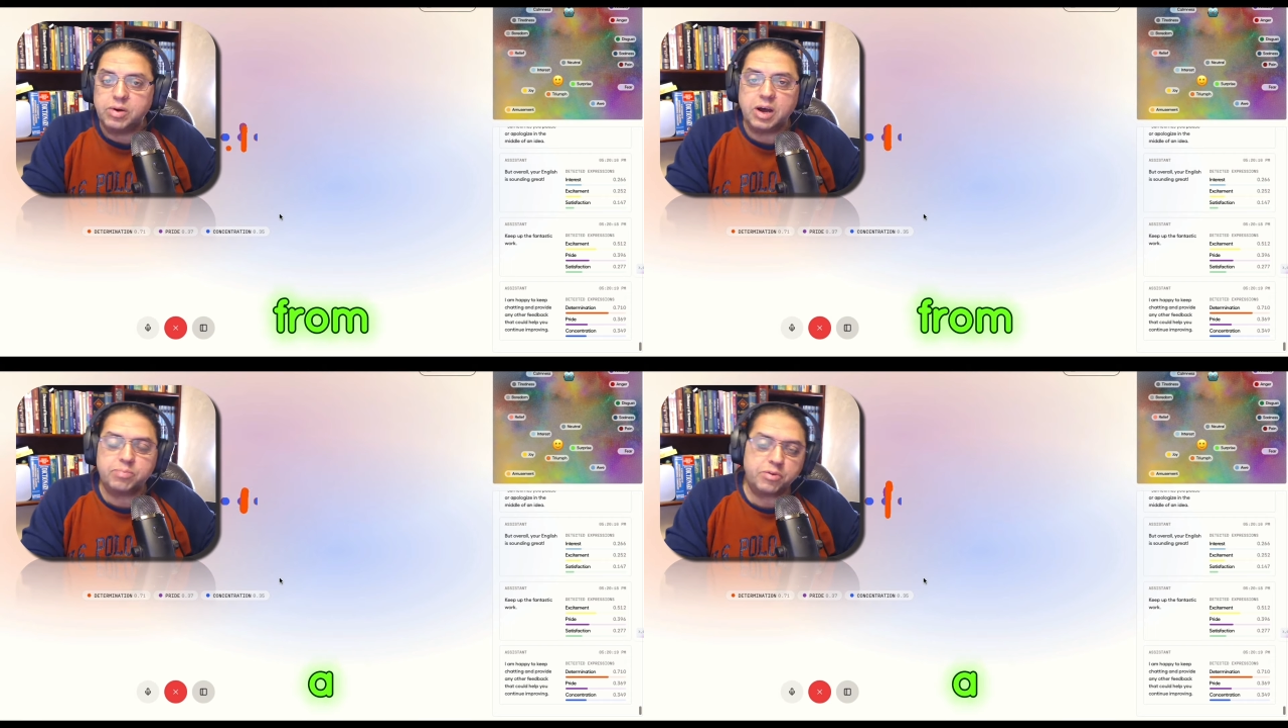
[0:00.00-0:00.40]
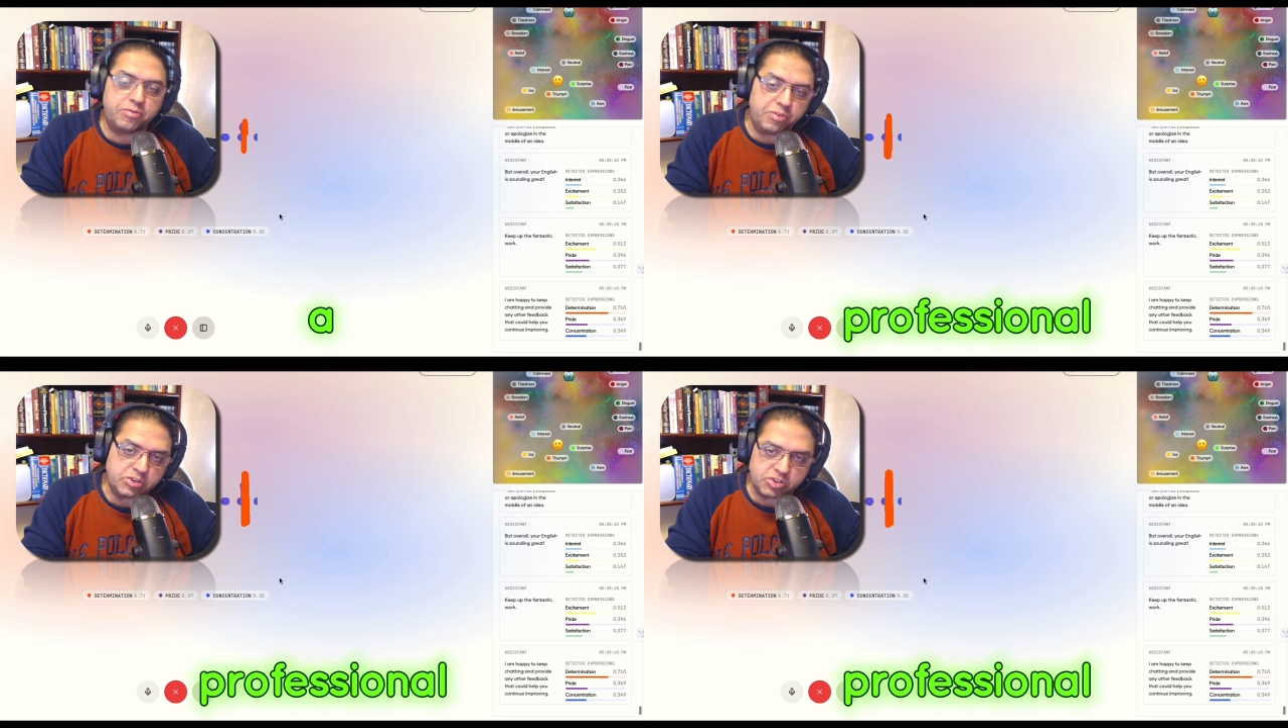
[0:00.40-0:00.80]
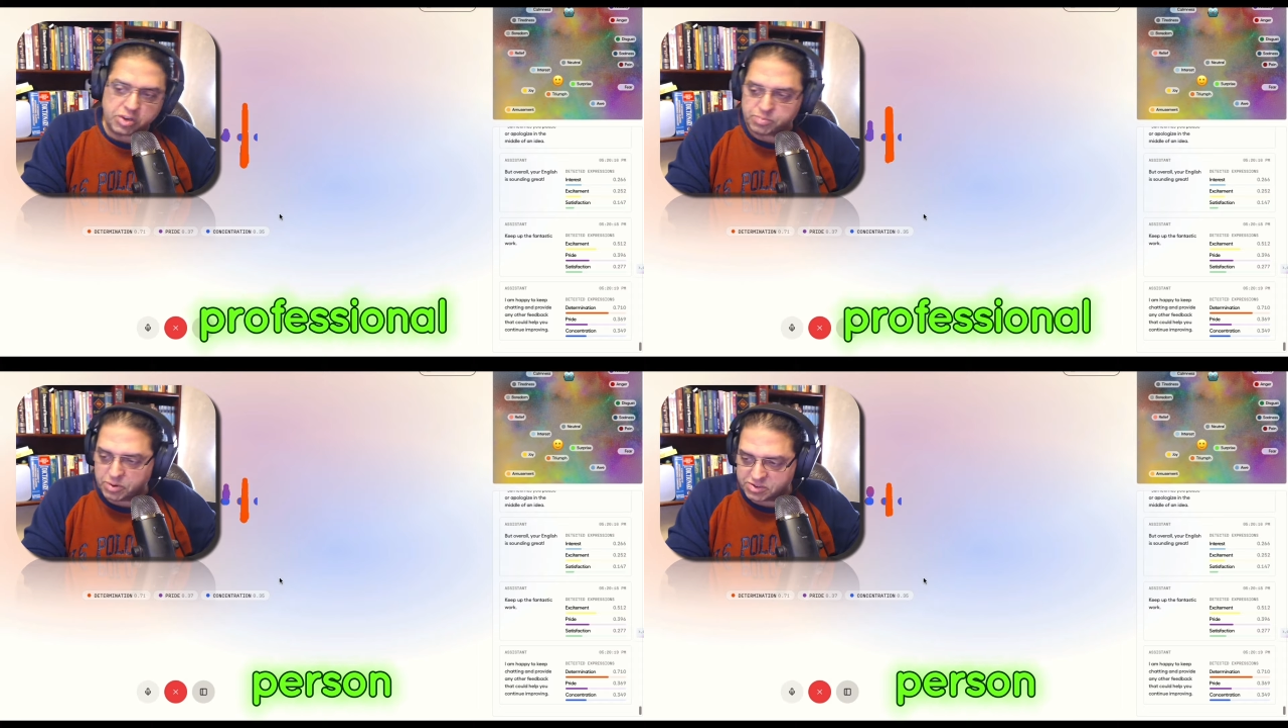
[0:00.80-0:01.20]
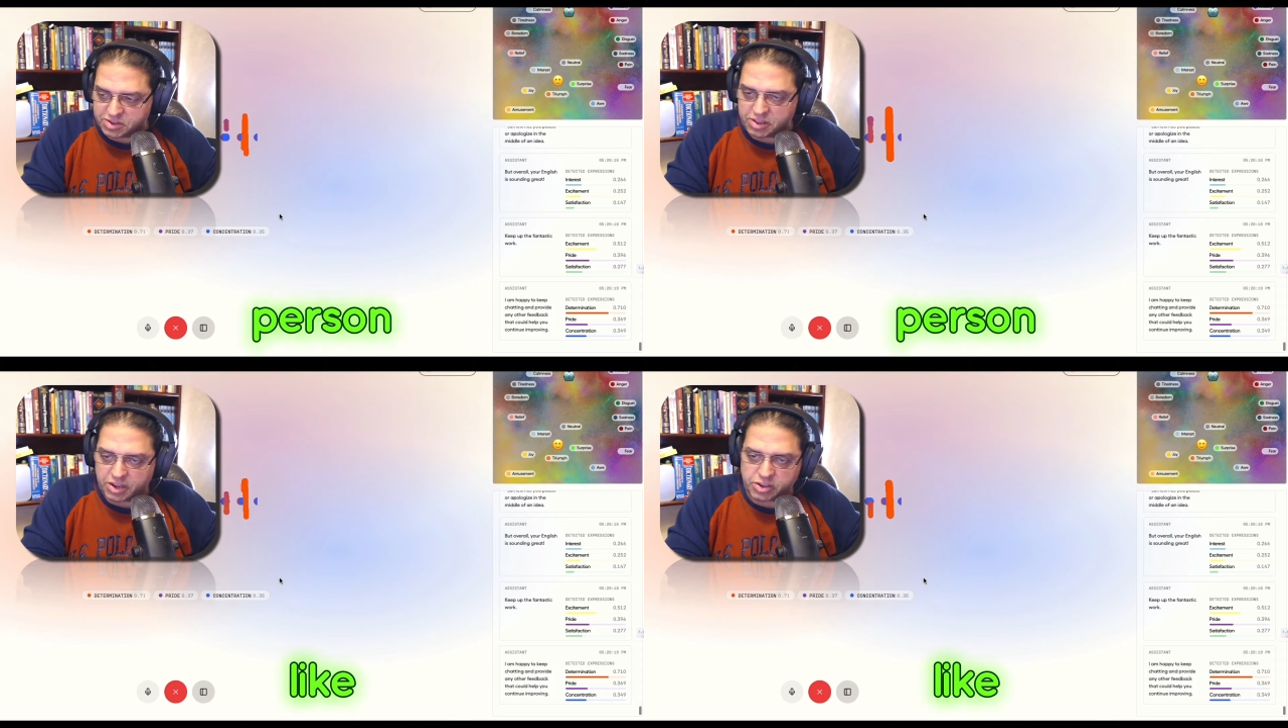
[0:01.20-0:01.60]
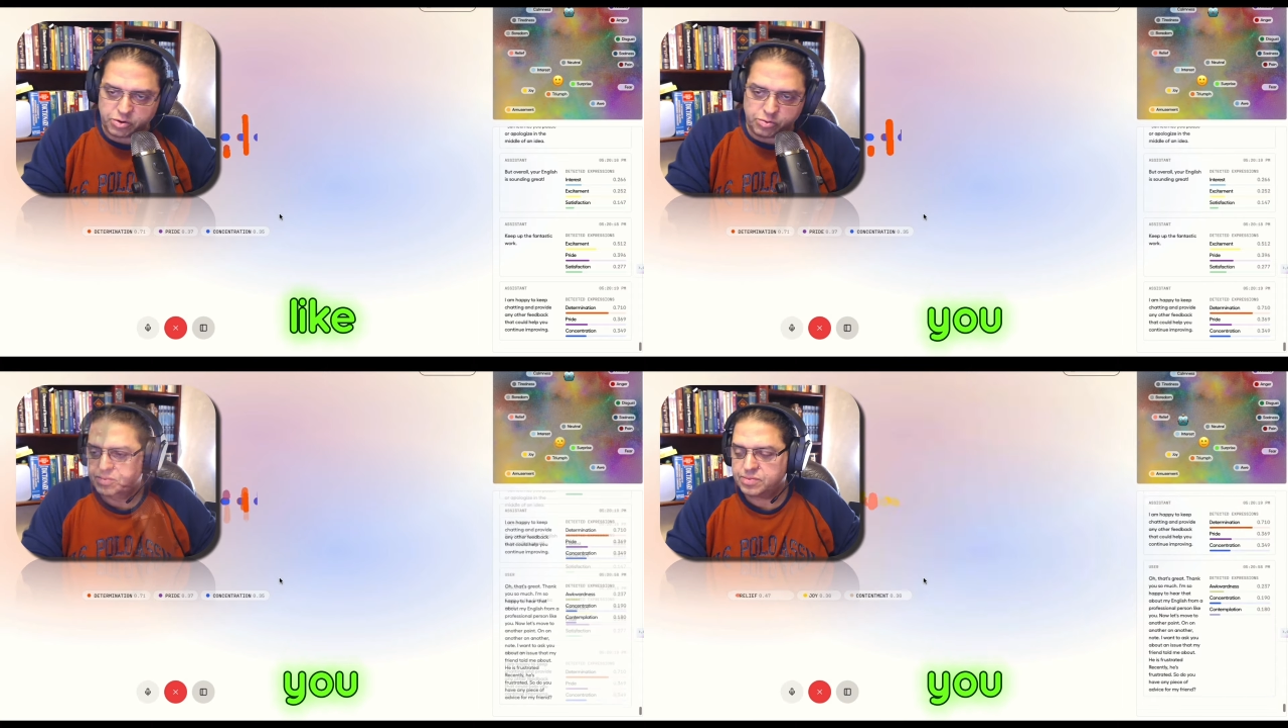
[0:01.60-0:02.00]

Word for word: a professional person like you.